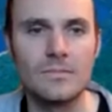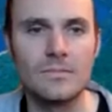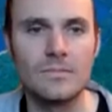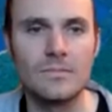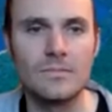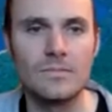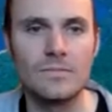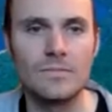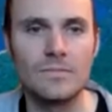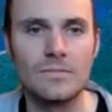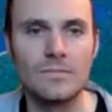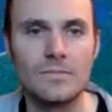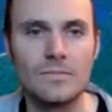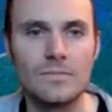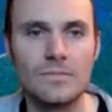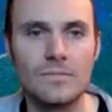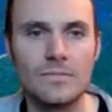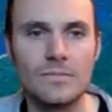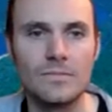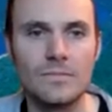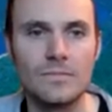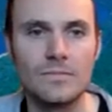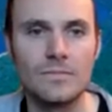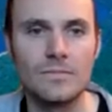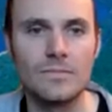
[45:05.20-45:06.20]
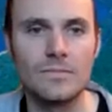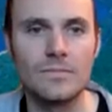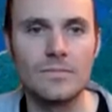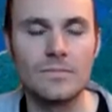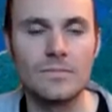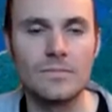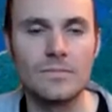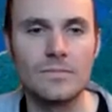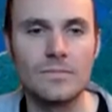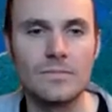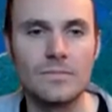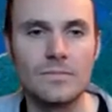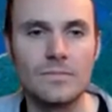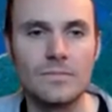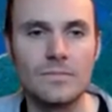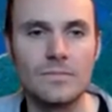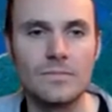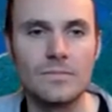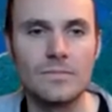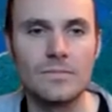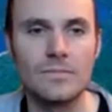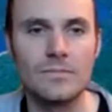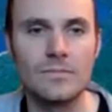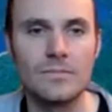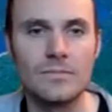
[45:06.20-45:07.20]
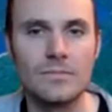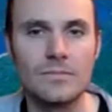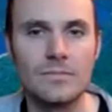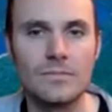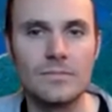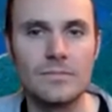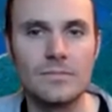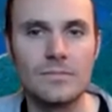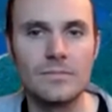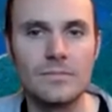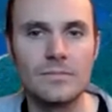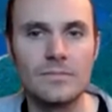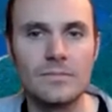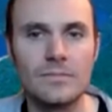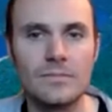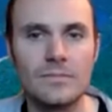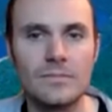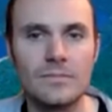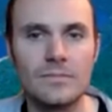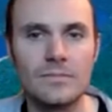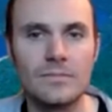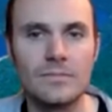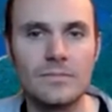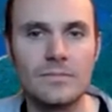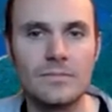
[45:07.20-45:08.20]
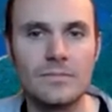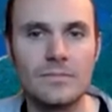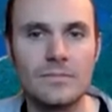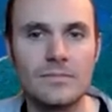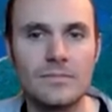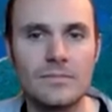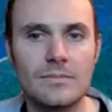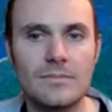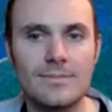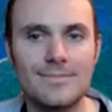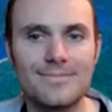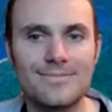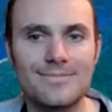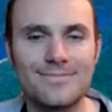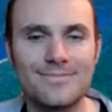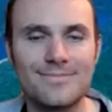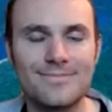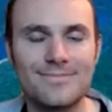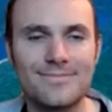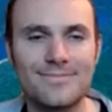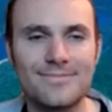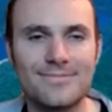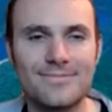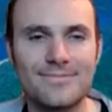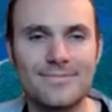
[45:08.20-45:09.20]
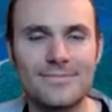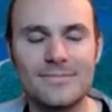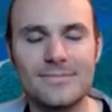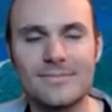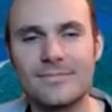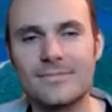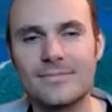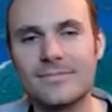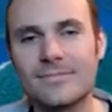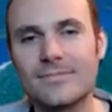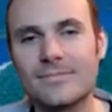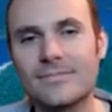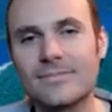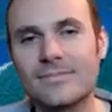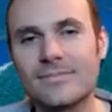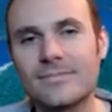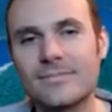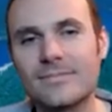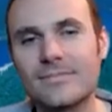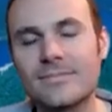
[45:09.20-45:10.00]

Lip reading: (silent)